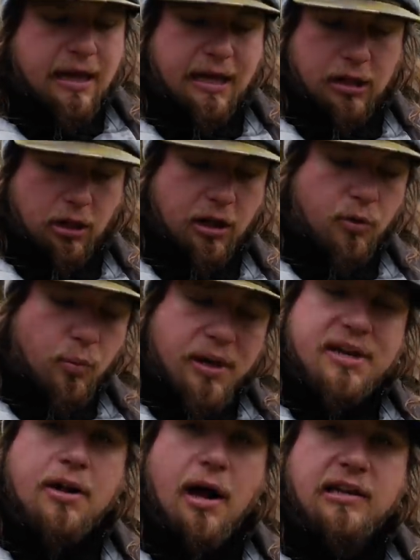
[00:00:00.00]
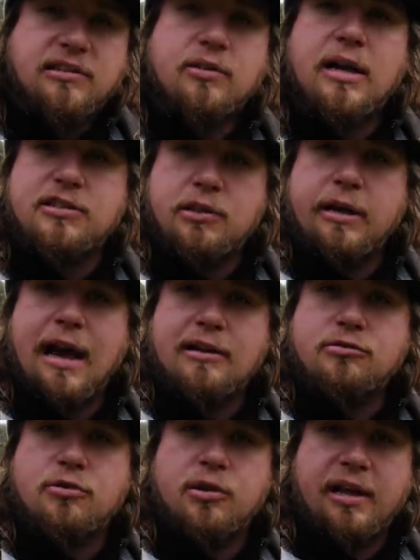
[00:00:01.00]
and a lot of wind knots as you
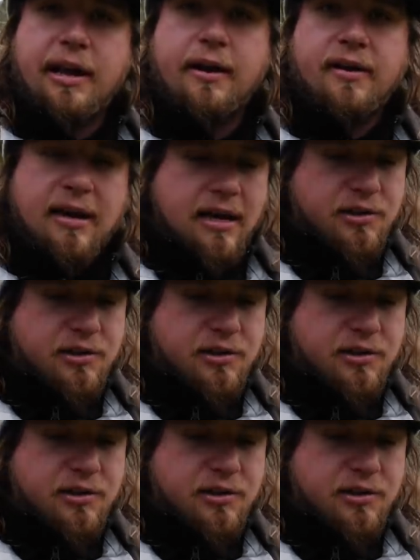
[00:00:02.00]
cast through the air.